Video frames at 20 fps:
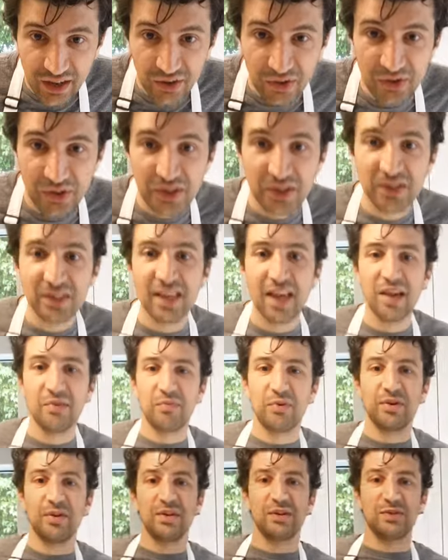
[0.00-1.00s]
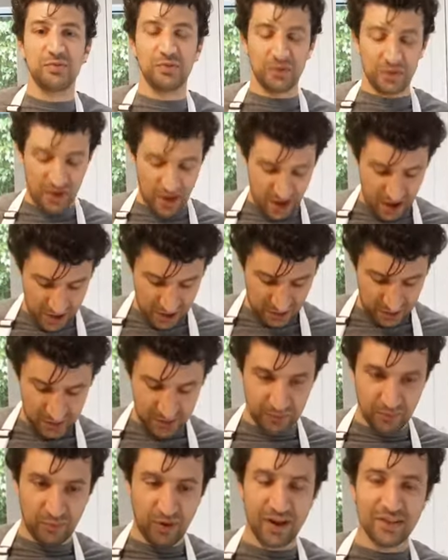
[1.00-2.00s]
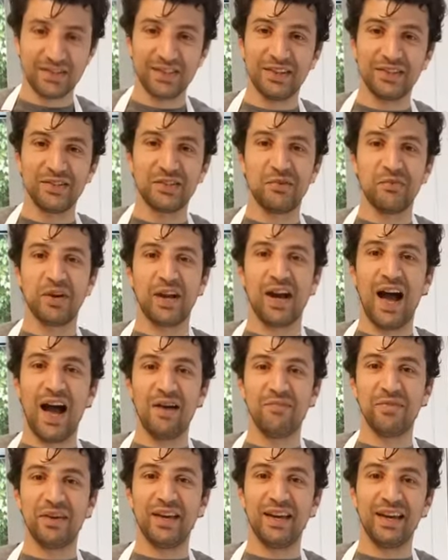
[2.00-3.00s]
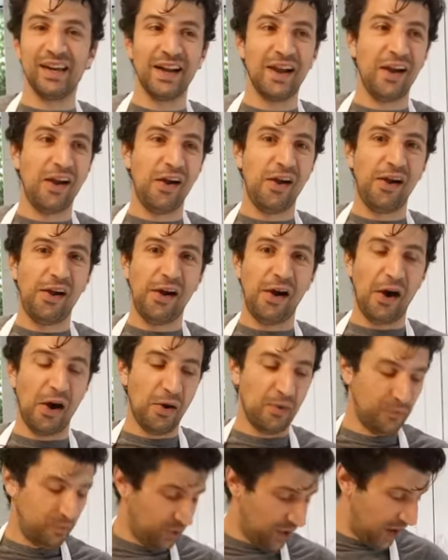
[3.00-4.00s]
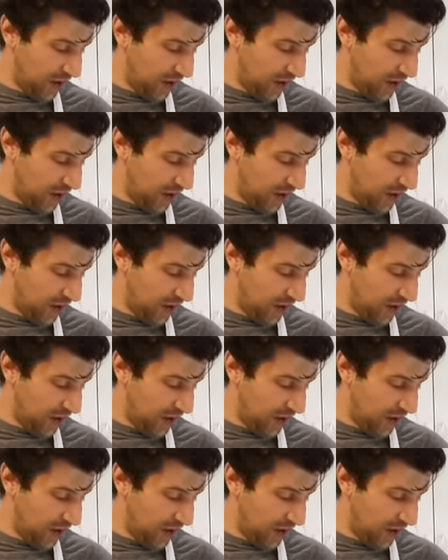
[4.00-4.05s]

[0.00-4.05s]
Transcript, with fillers: apron? This was a this was a present someone got me. Um, we actually did a